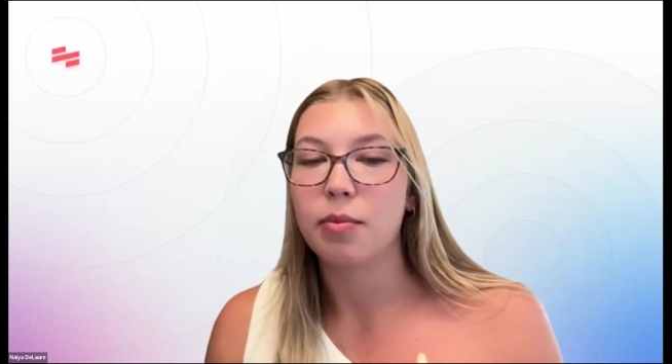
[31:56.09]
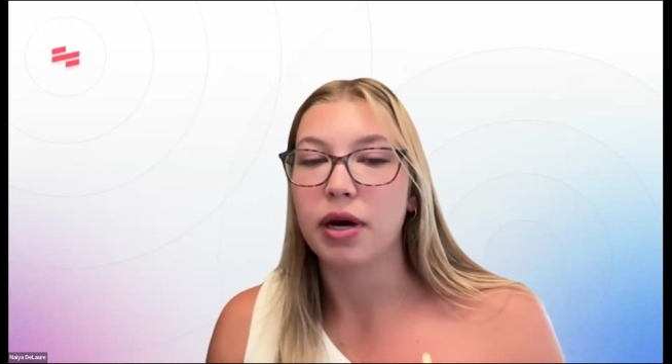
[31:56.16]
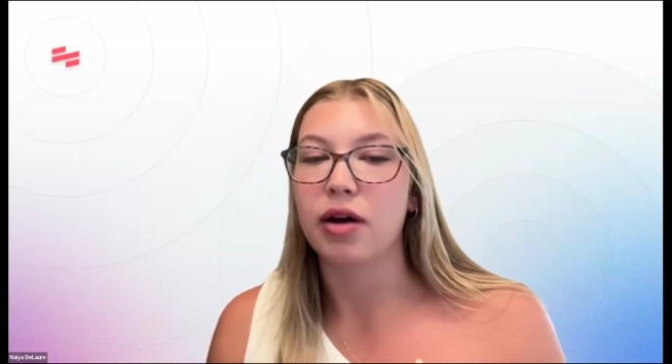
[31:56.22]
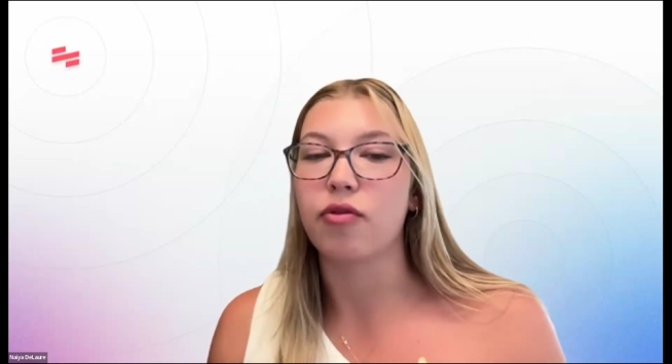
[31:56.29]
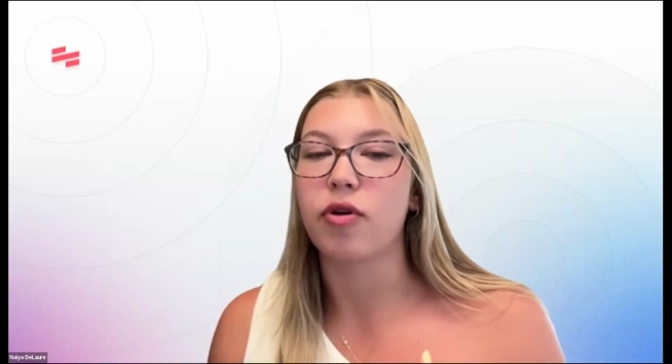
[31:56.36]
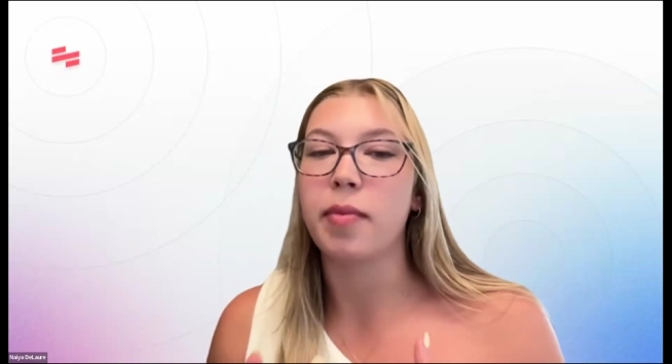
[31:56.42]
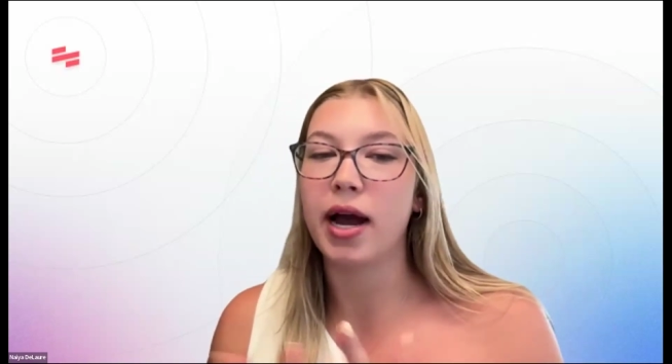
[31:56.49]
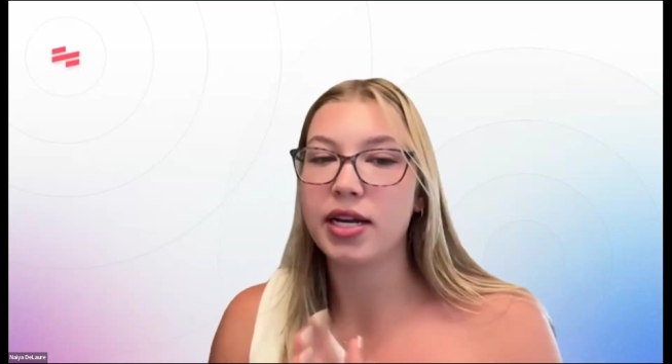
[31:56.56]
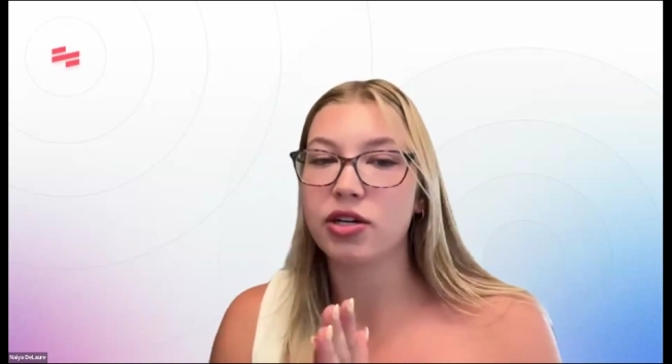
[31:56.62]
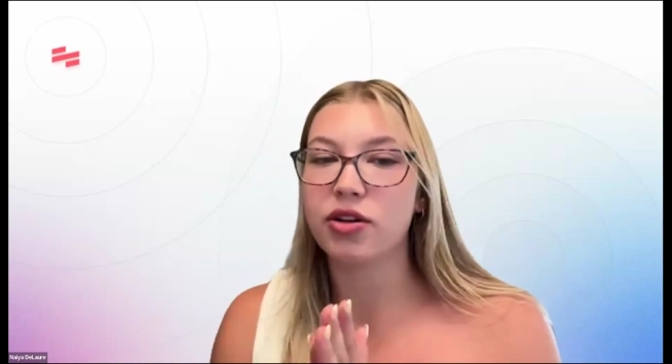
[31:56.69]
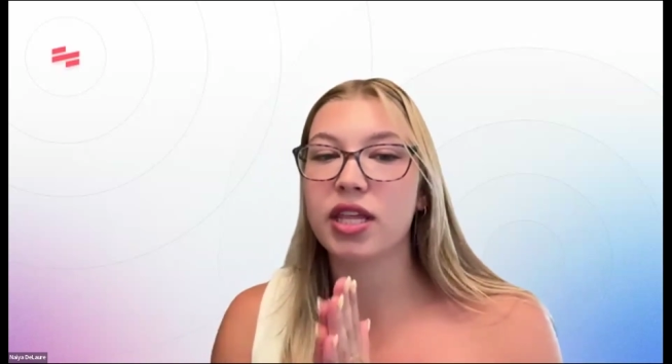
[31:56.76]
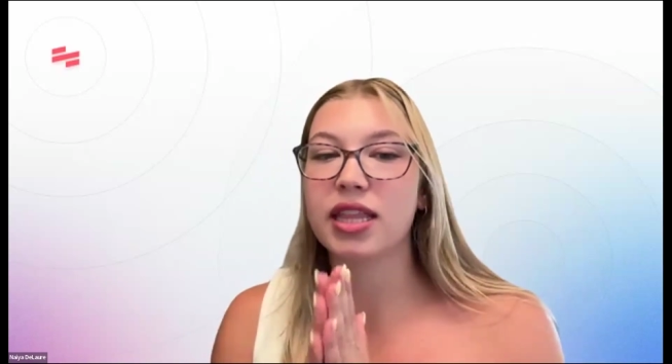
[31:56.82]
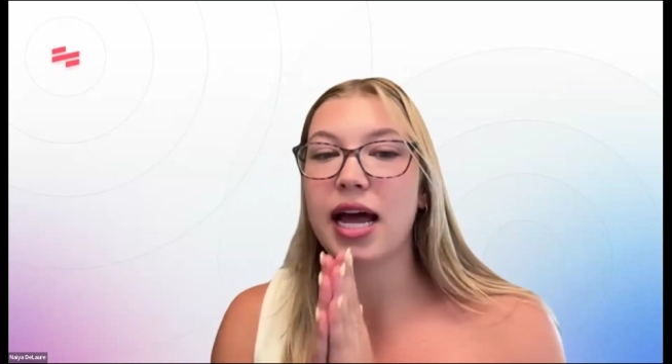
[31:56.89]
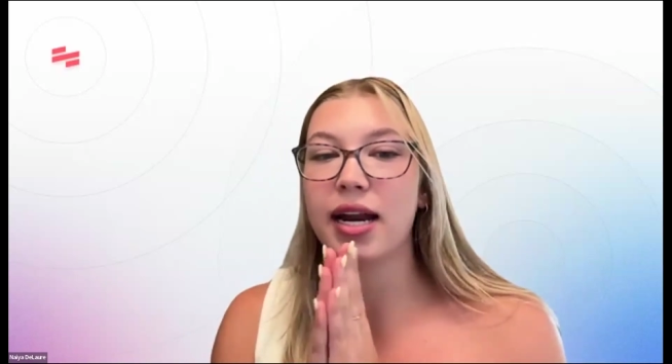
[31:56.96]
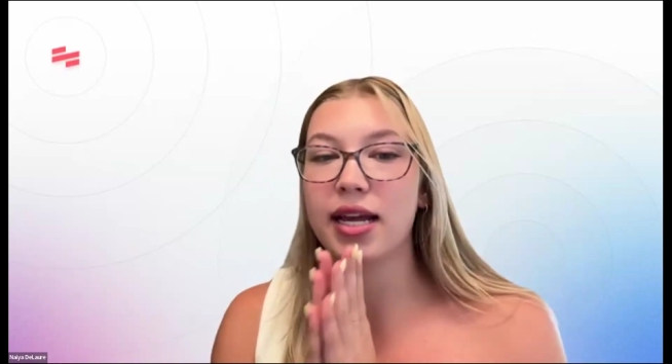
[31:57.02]
But
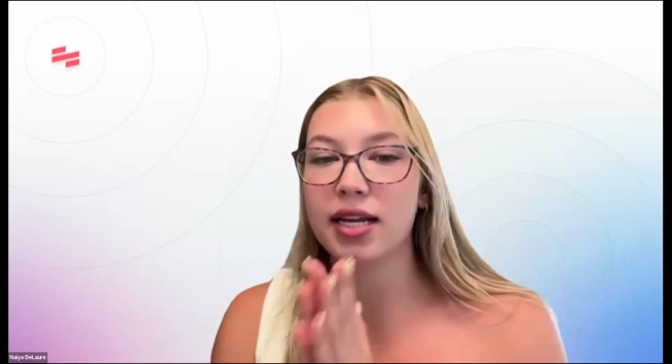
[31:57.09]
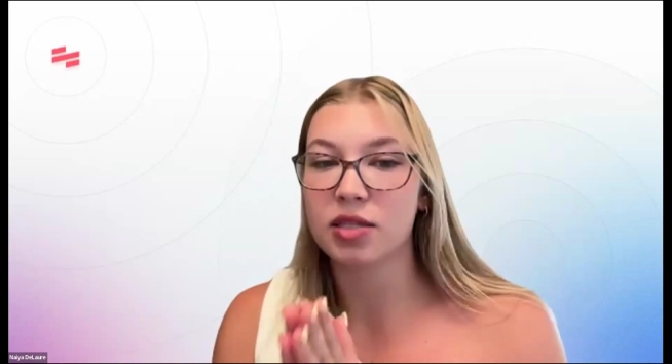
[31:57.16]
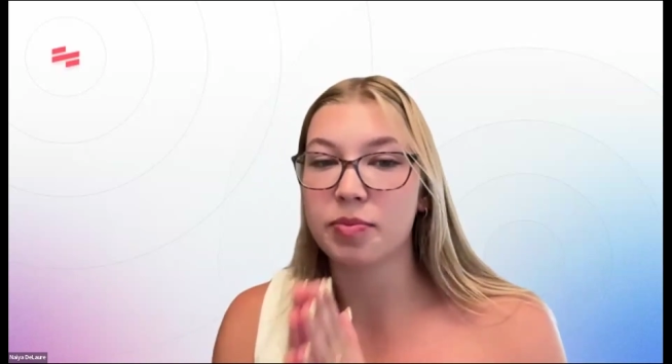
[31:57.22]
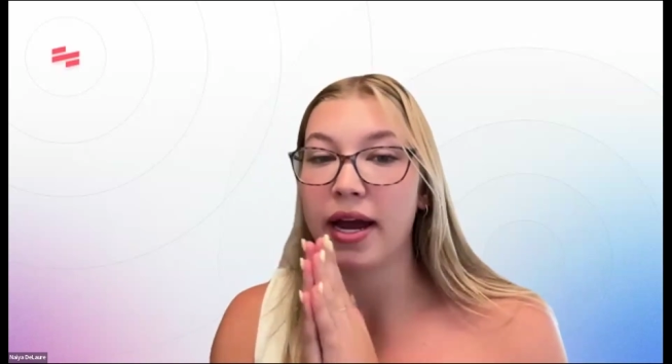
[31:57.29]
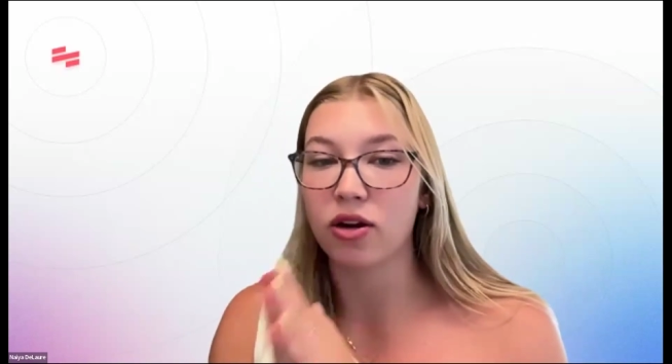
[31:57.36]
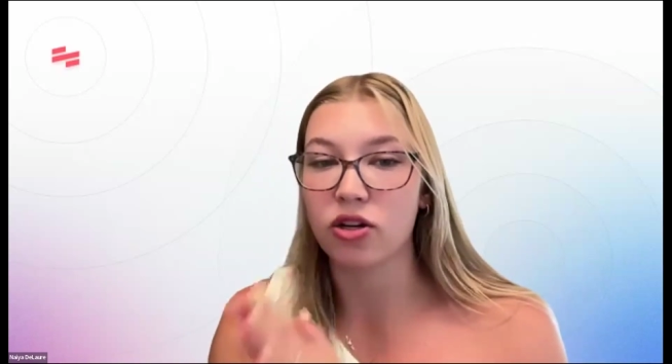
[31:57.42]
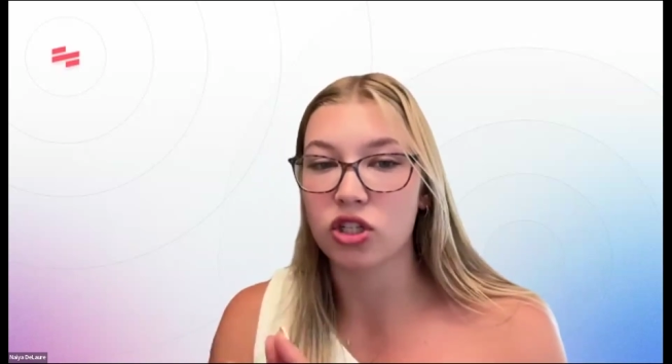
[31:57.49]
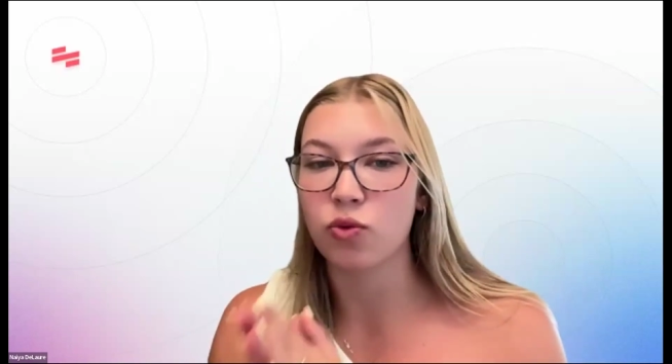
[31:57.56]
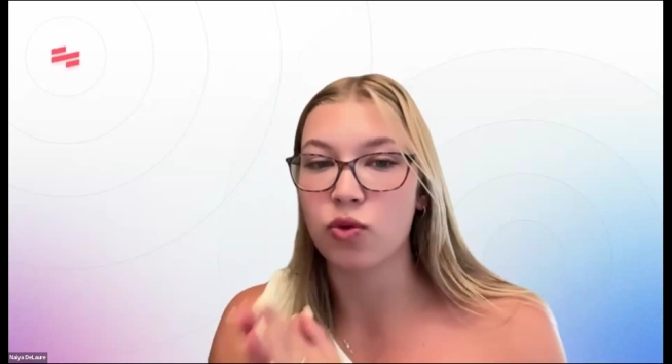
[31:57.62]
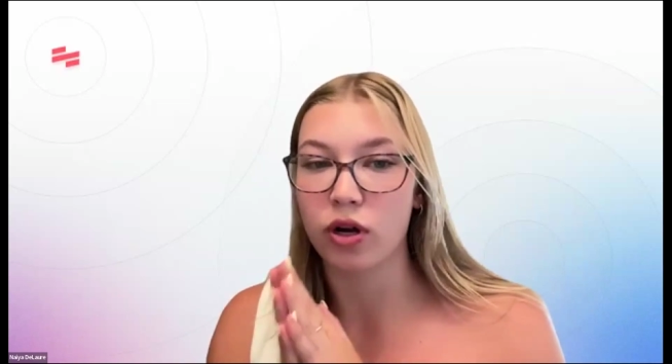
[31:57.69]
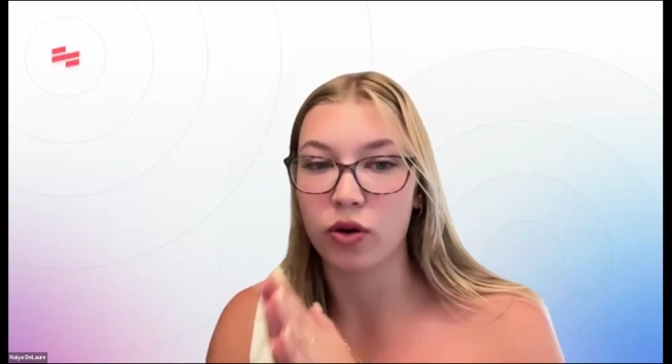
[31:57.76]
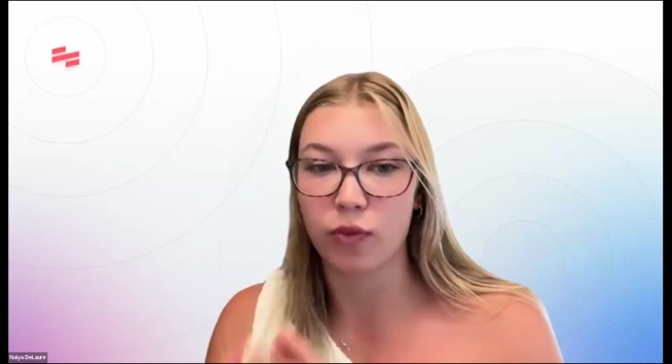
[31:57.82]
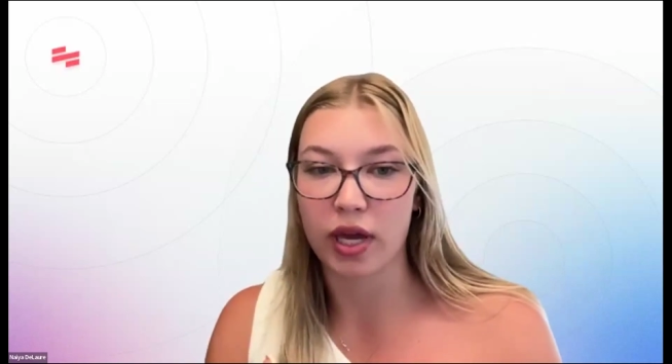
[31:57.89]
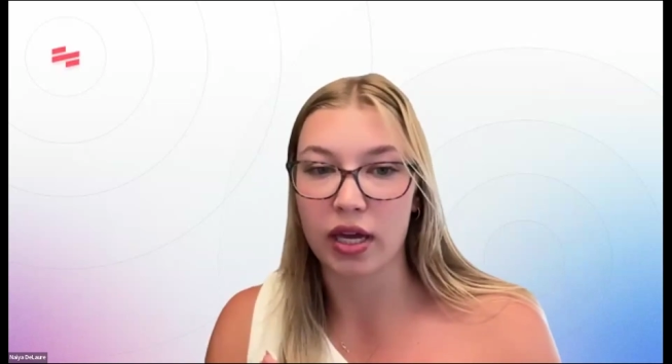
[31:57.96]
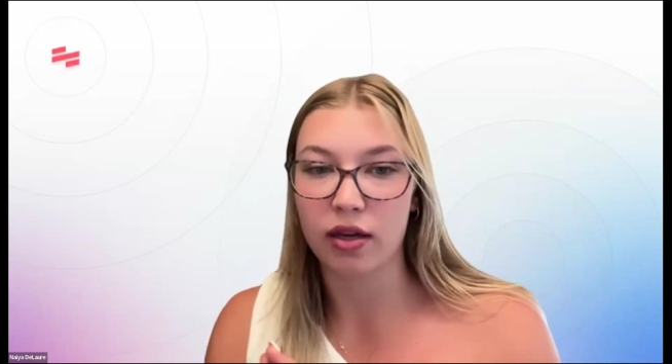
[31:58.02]
reminder that that expires in
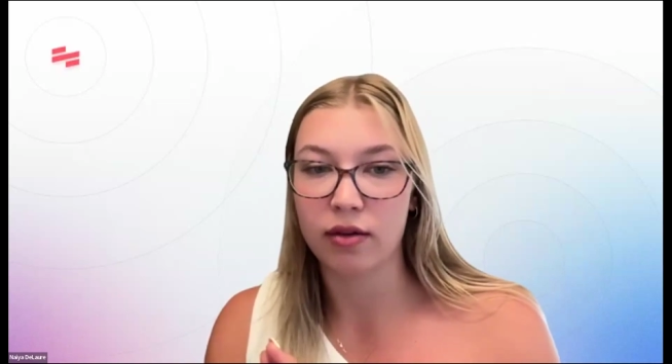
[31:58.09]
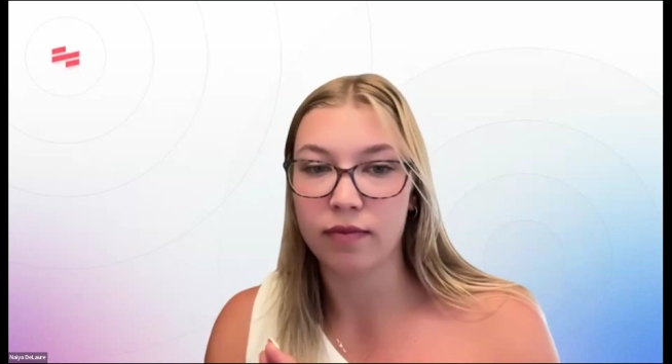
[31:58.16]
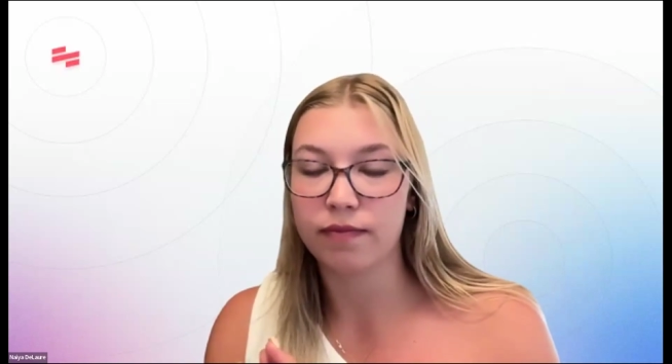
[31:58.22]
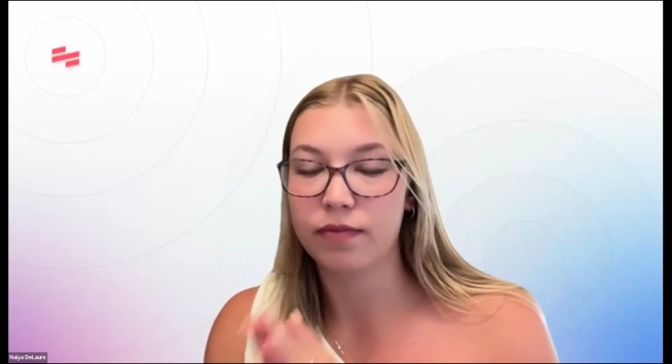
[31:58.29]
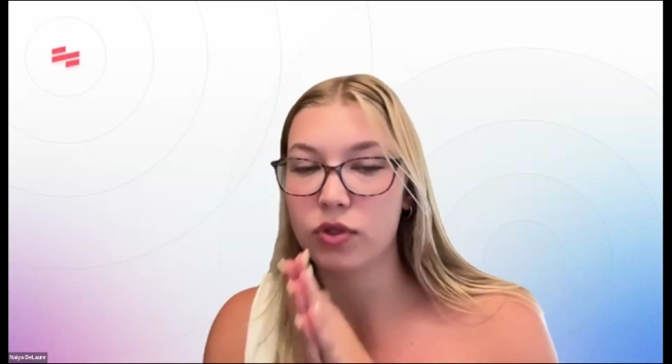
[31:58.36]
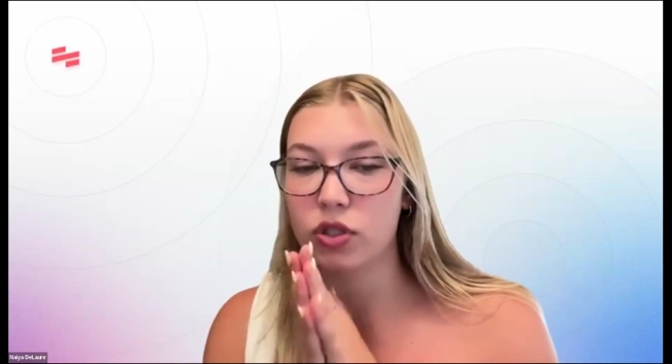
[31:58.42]
1 week.